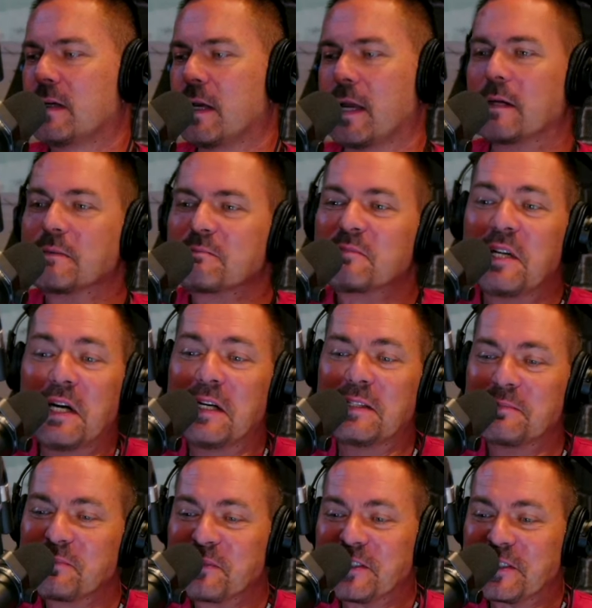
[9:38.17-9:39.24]
All right, what do you
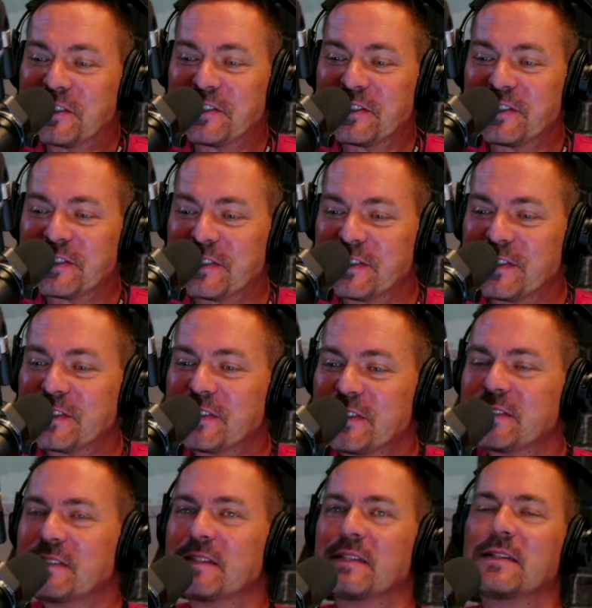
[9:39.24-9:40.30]
want? What do you want to go with?
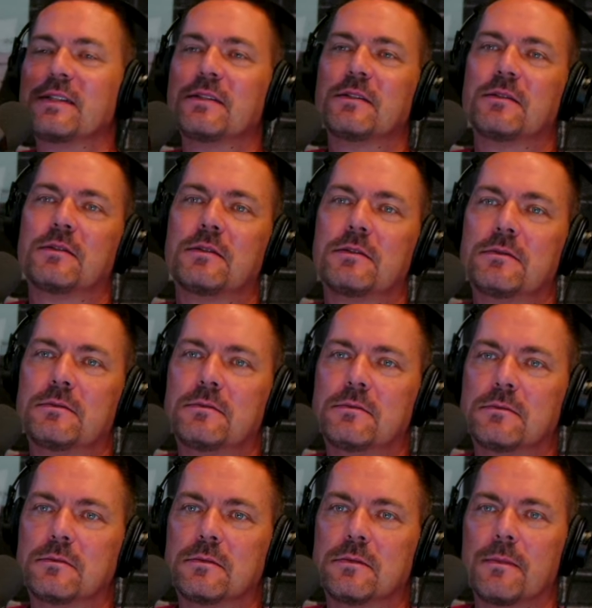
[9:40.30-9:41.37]
Beaver.
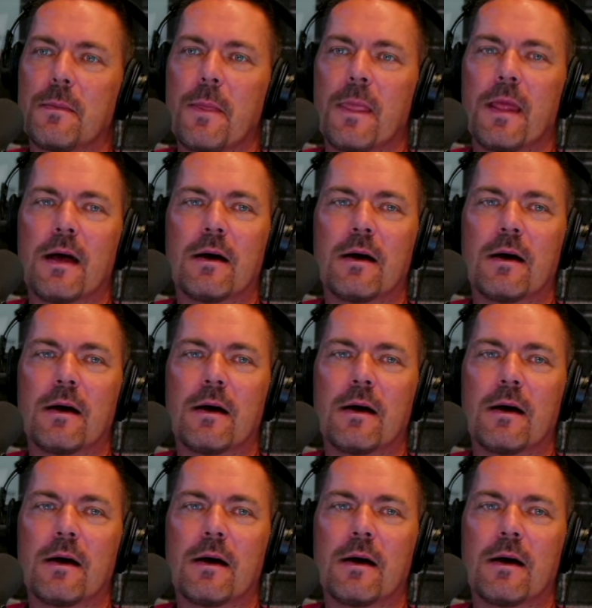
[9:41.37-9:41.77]
No.